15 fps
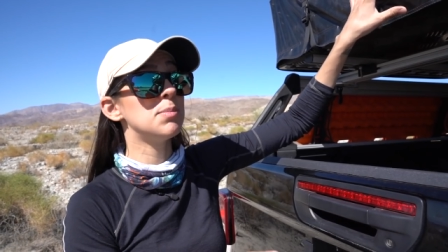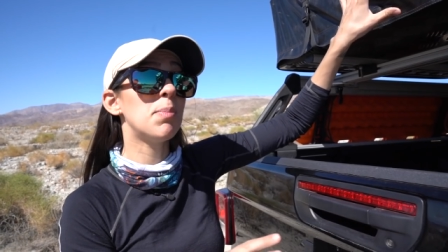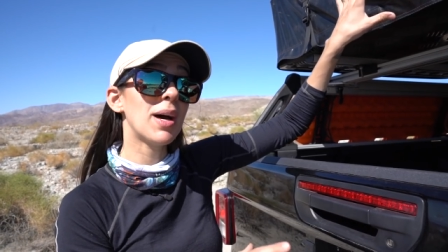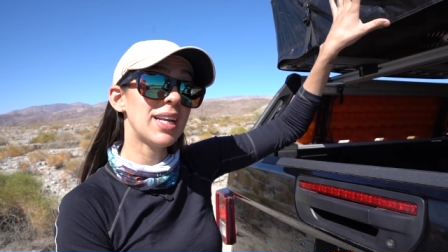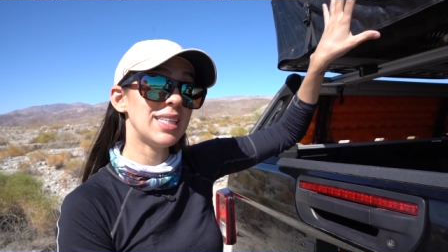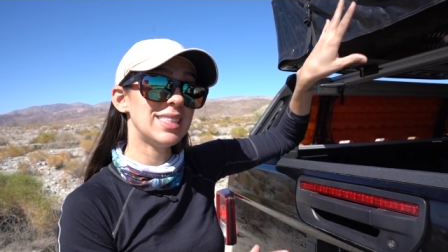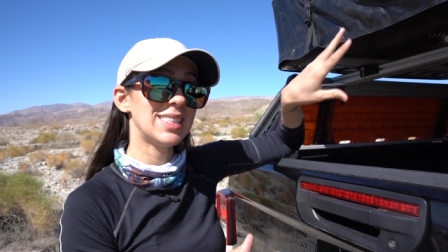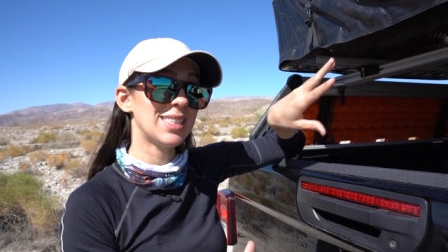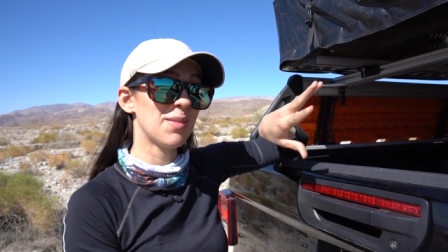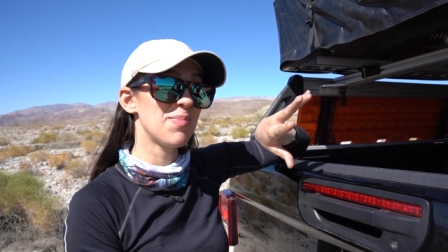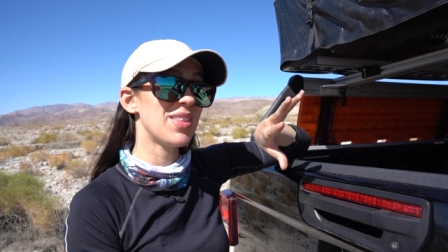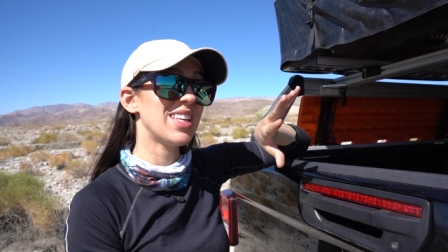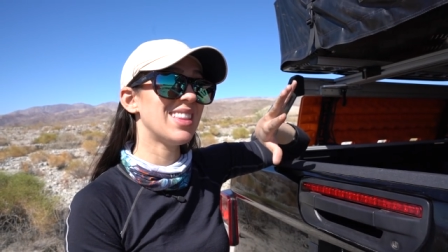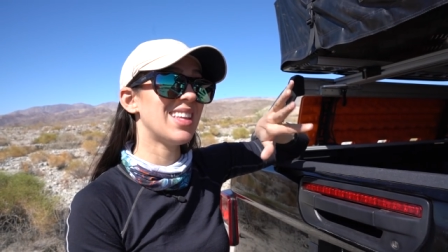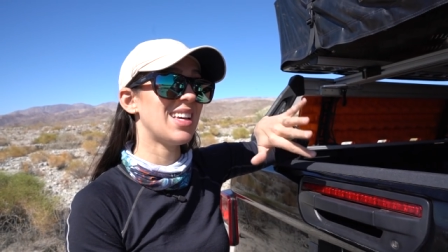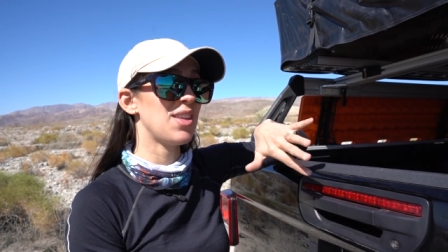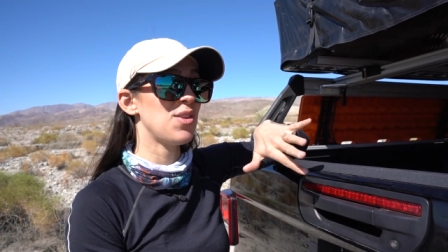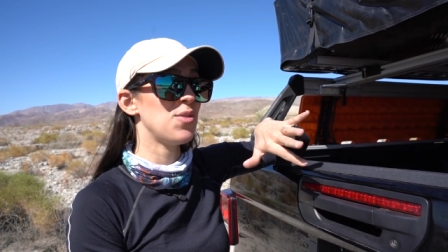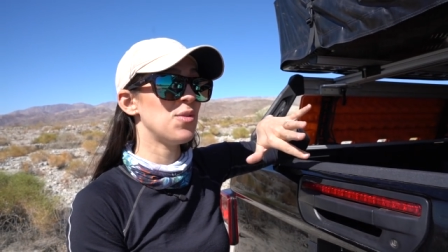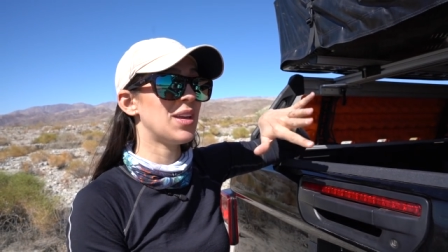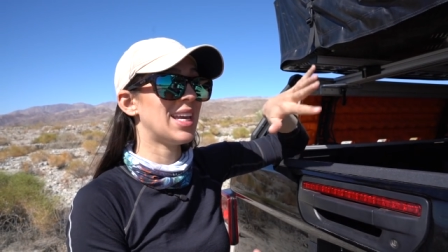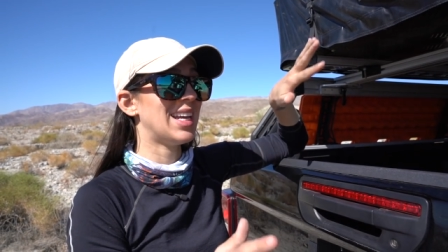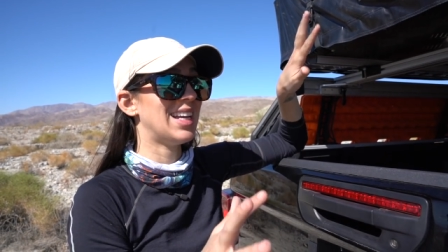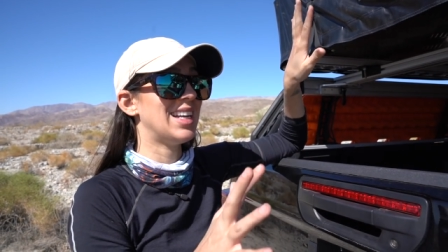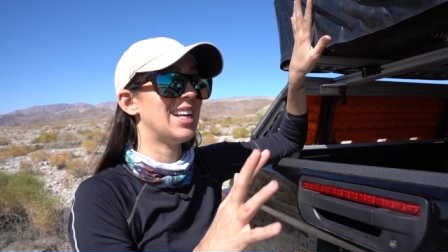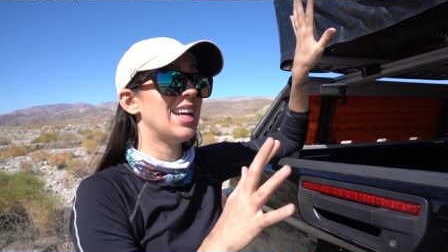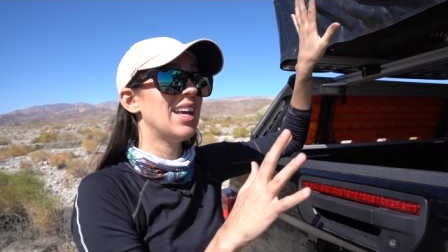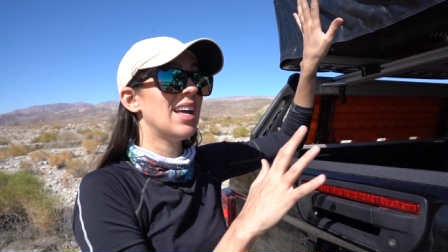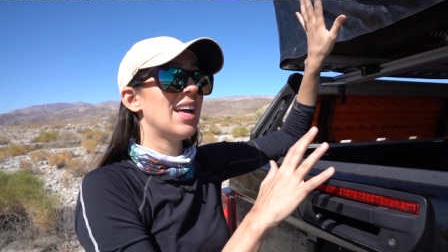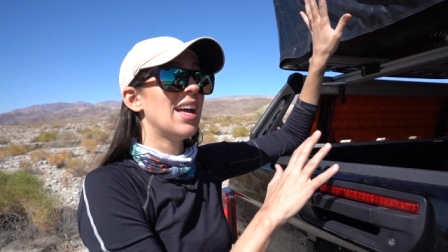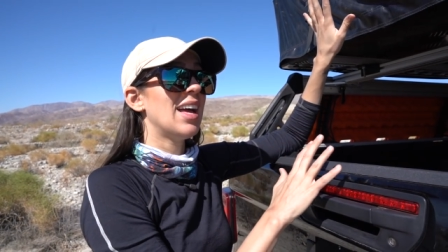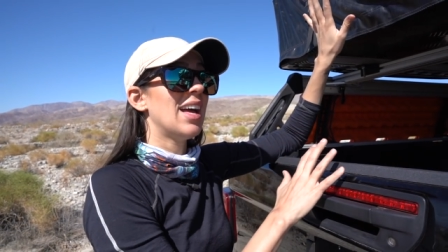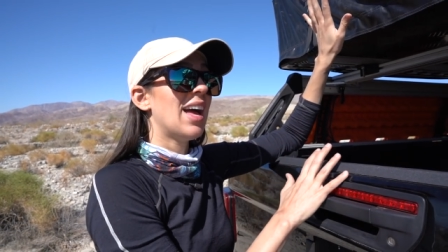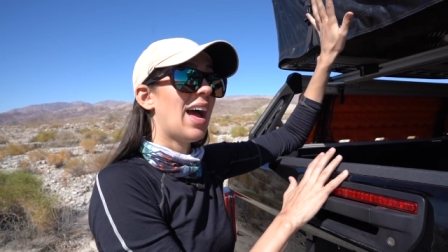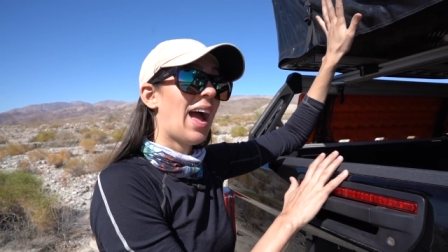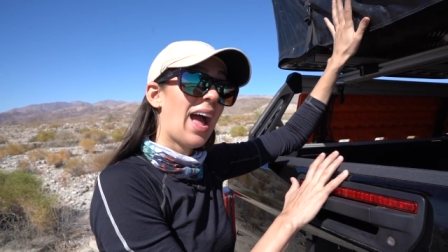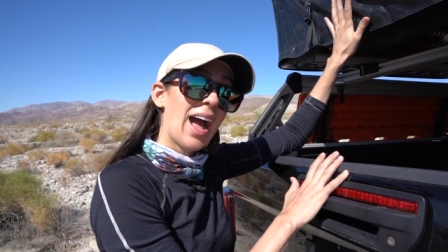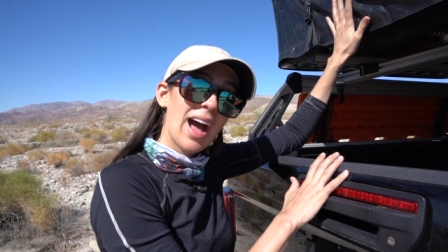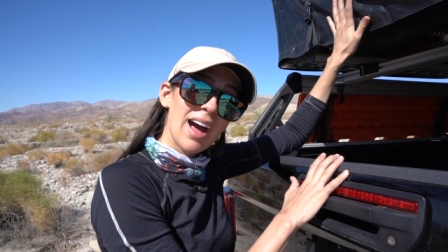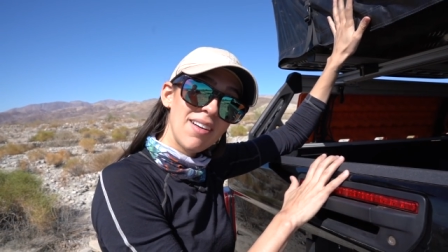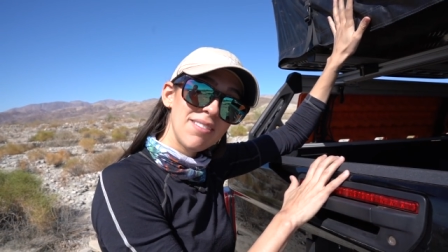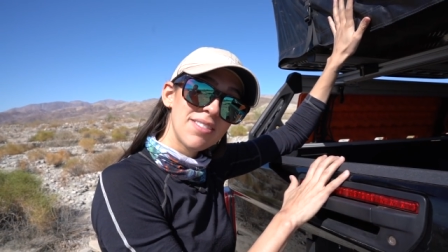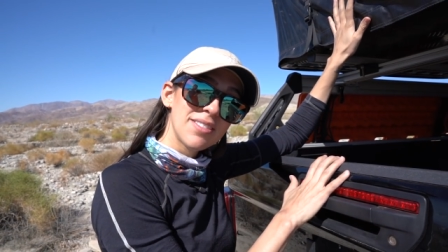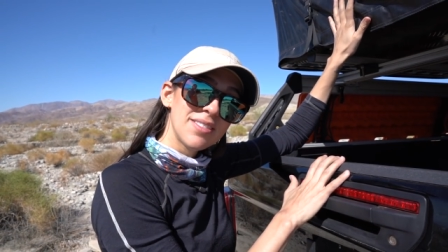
but it's something that you can have